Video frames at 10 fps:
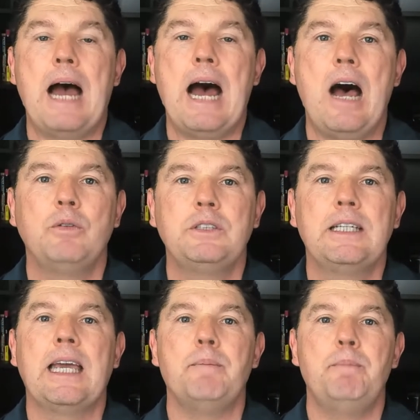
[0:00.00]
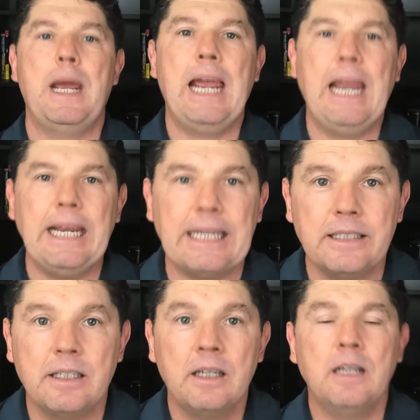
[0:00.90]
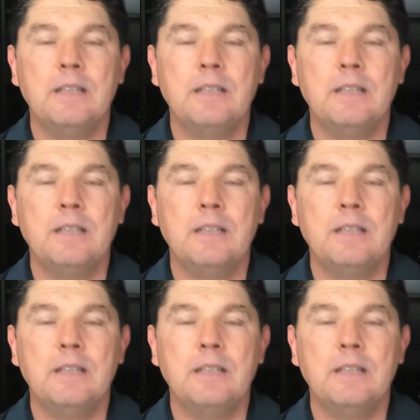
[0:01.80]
how to get paid